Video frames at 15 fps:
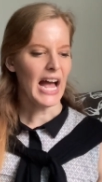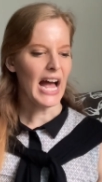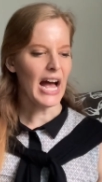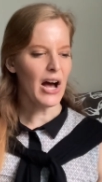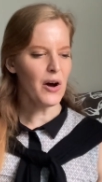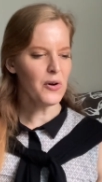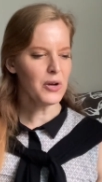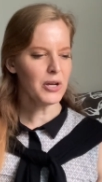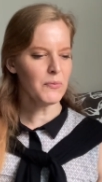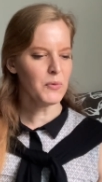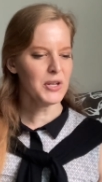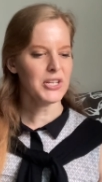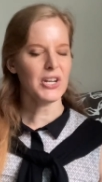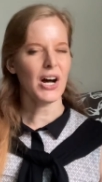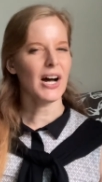how can
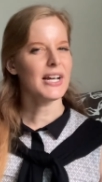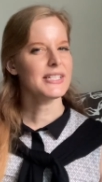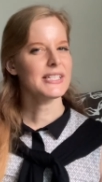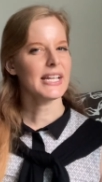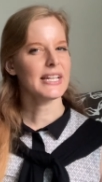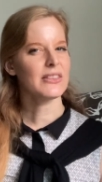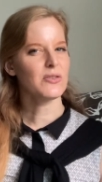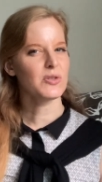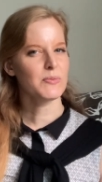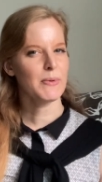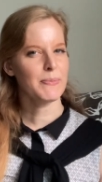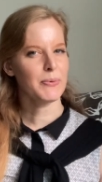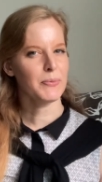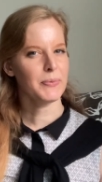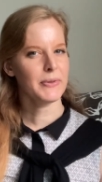we not take those
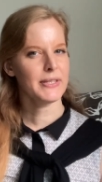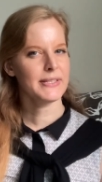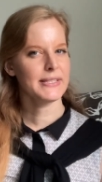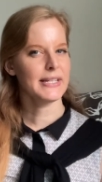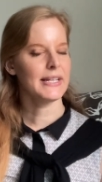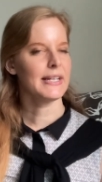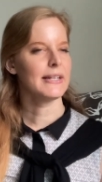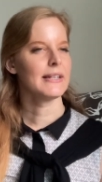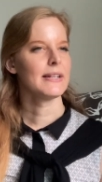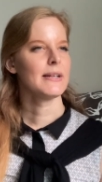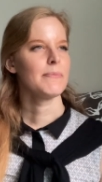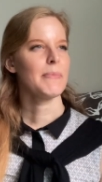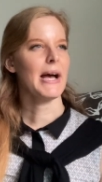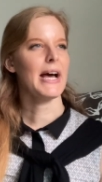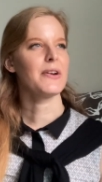people pleasing
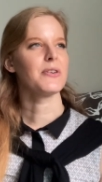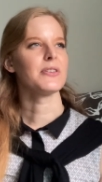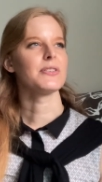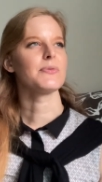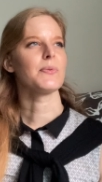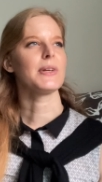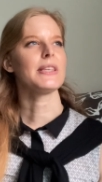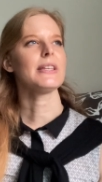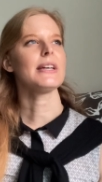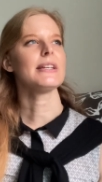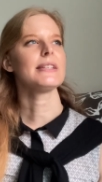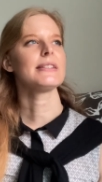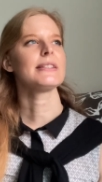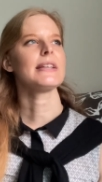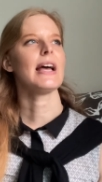patterns with
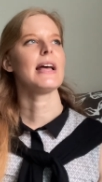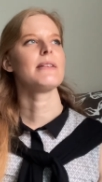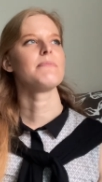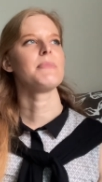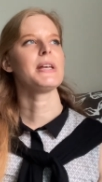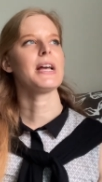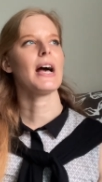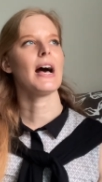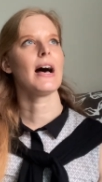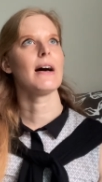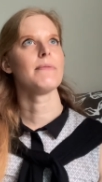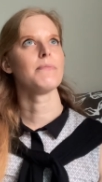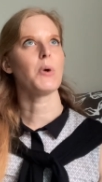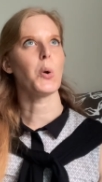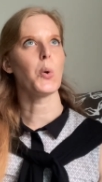us and
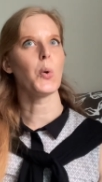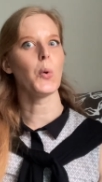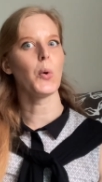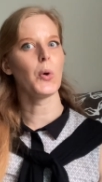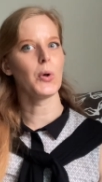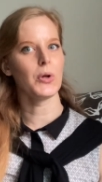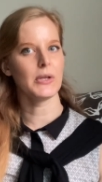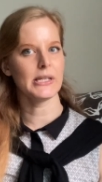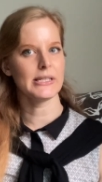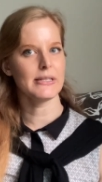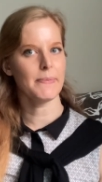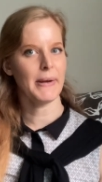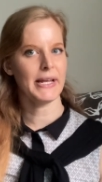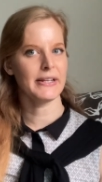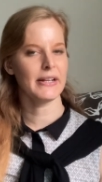become whole
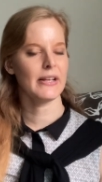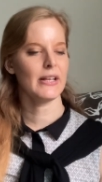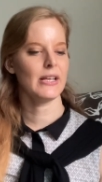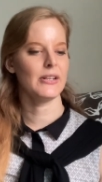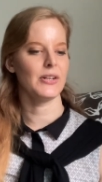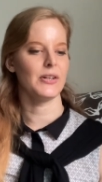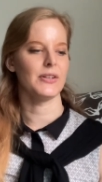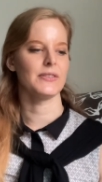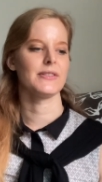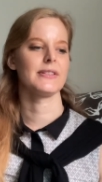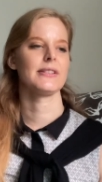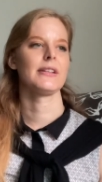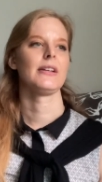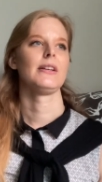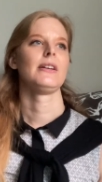independent
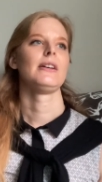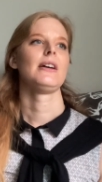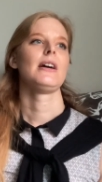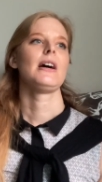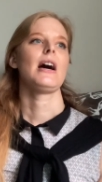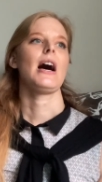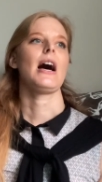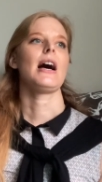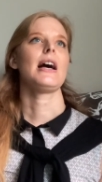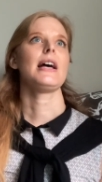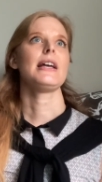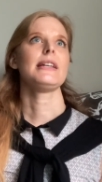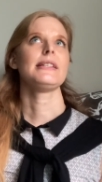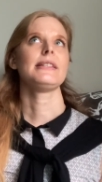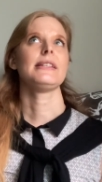adults?
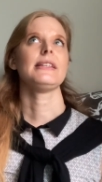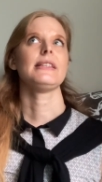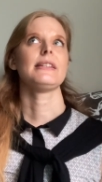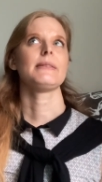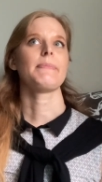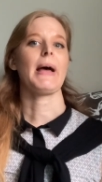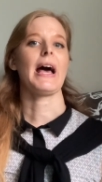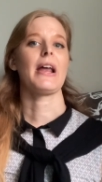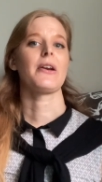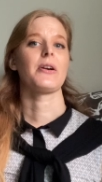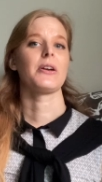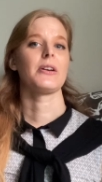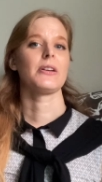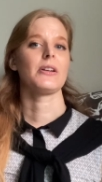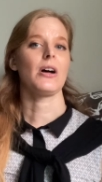I see this
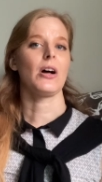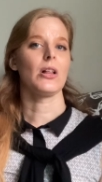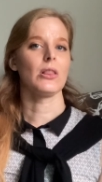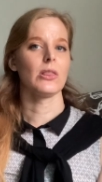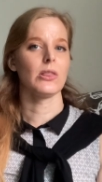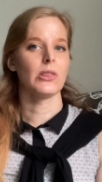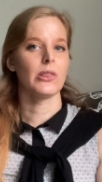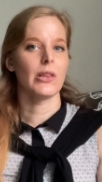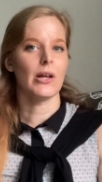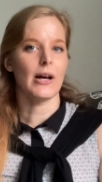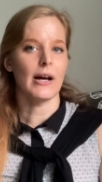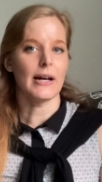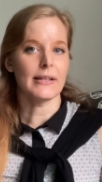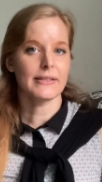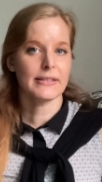pattern a
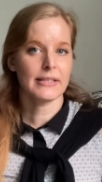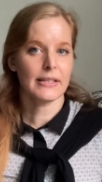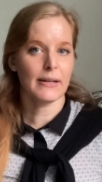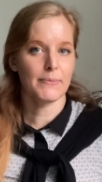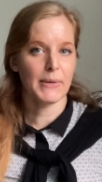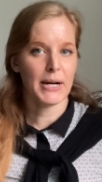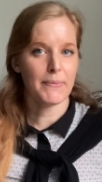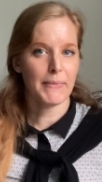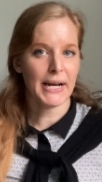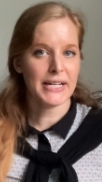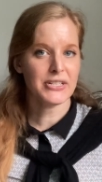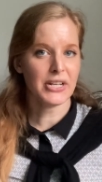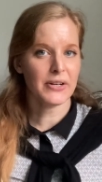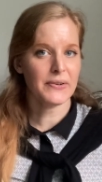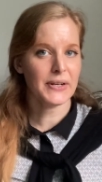lot among my
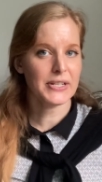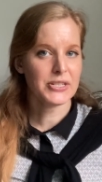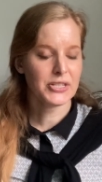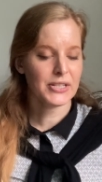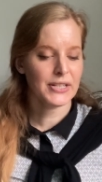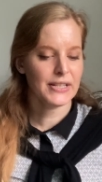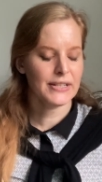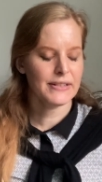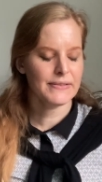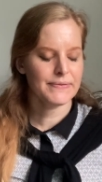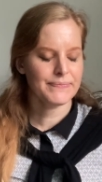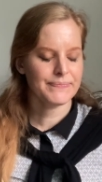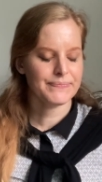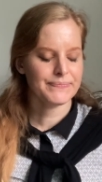generation